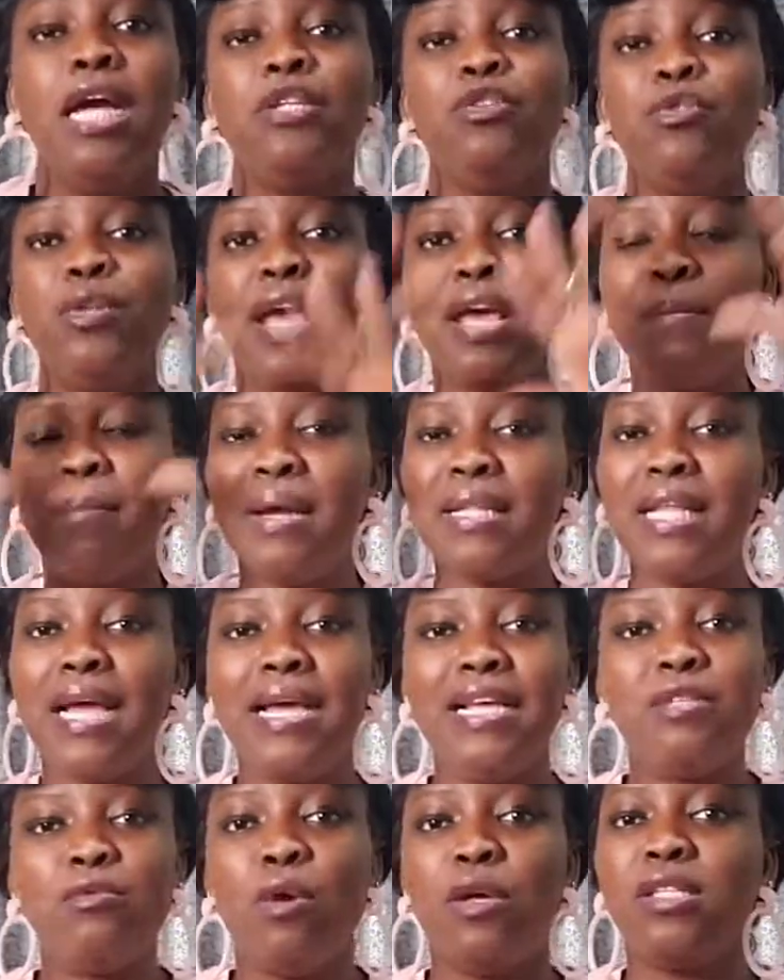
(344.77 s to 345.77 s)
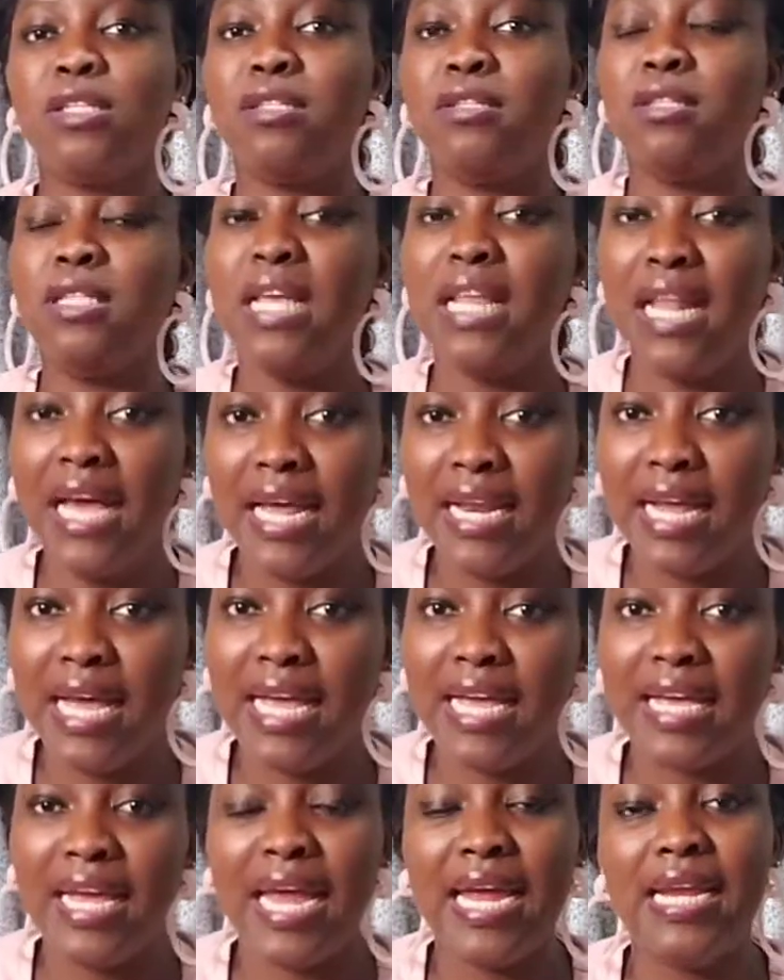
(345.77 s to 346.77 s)
Today matter is, was still
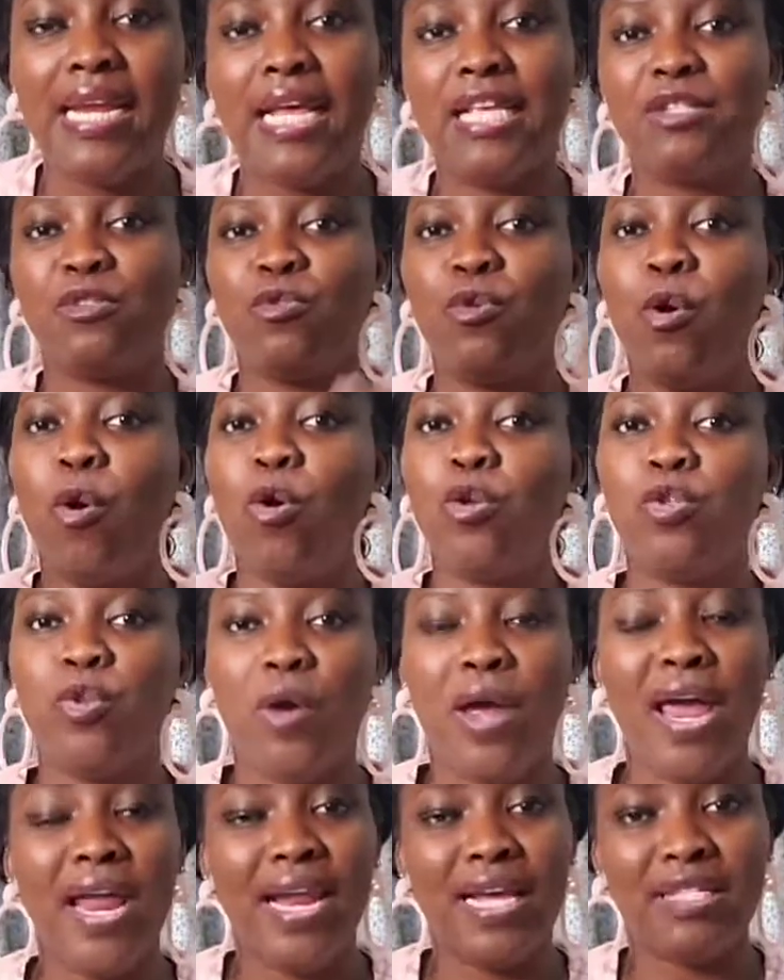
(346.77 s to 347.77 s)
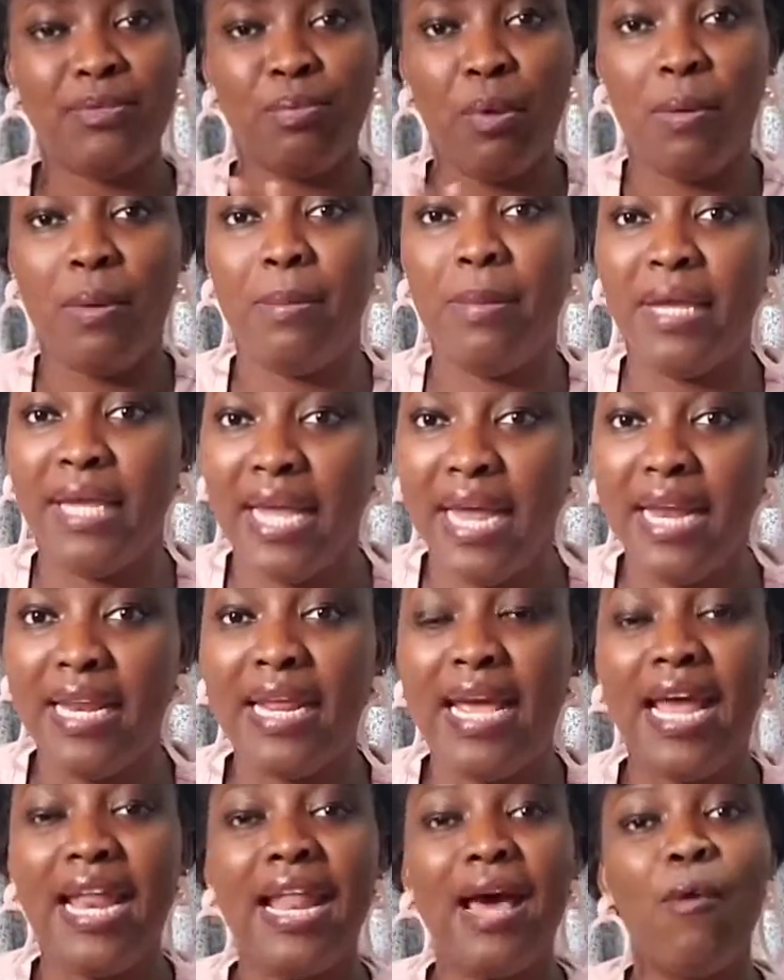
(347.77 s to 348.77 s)
Ella again. Let's go to Ella's problem
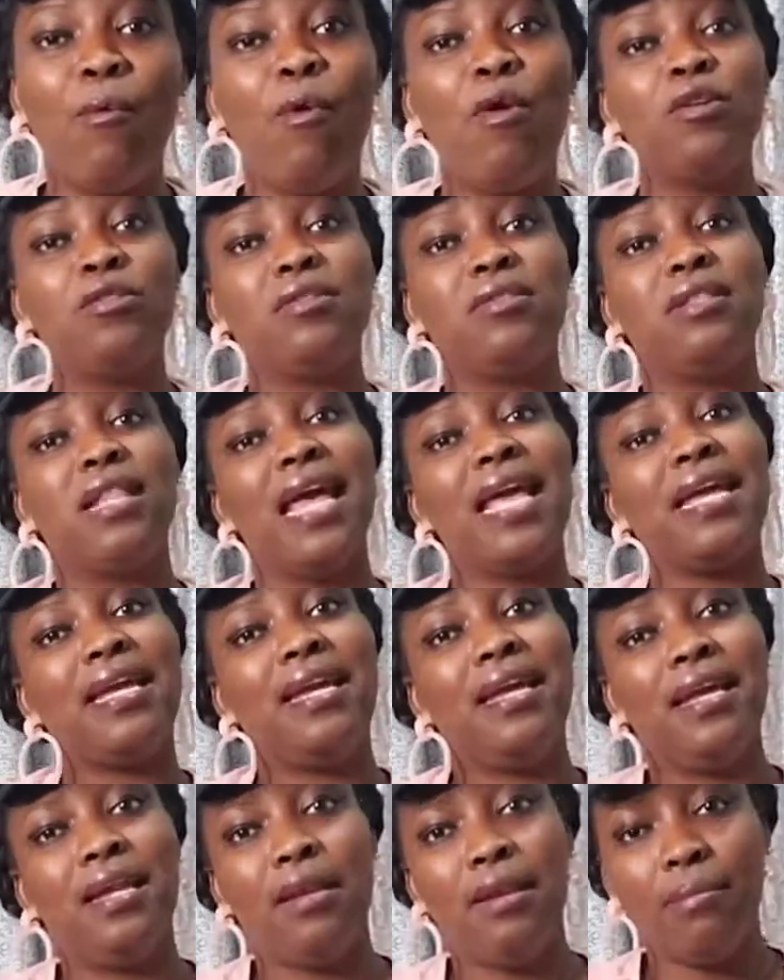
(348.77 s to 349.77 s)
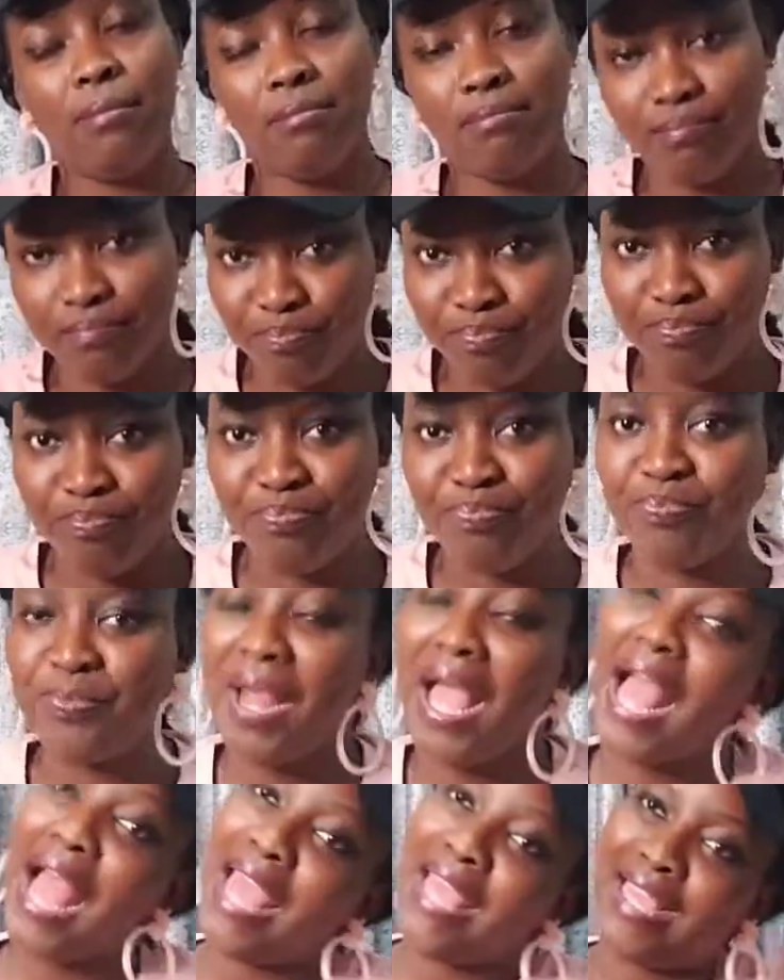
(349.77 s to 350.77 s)
again. Ella was liking
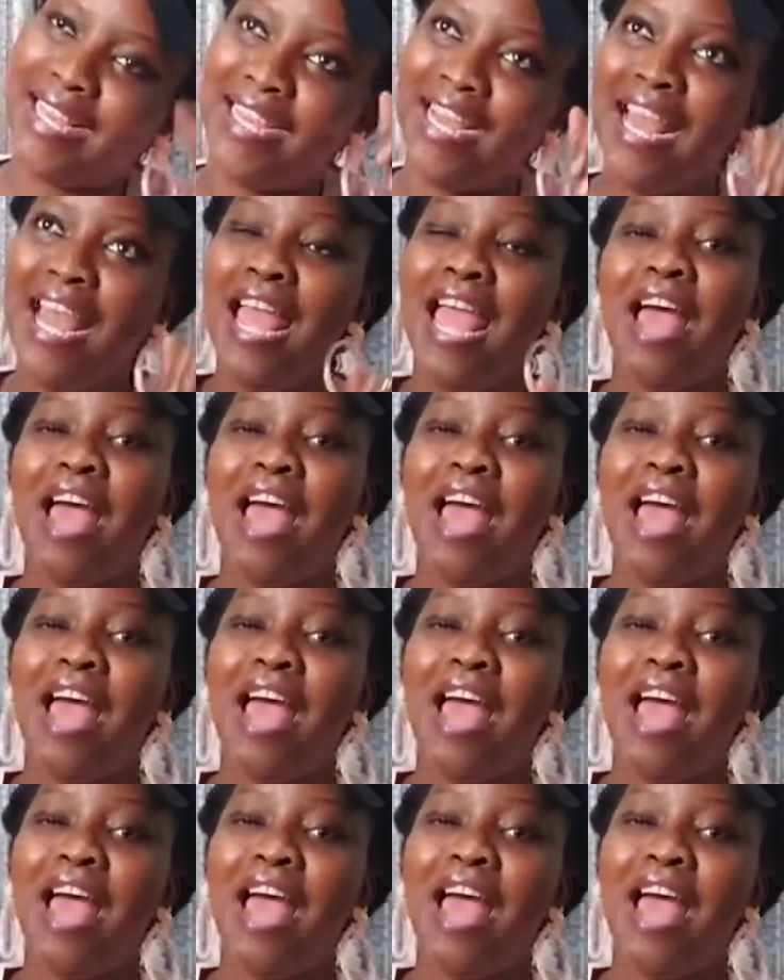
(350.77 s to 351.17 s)
Ike.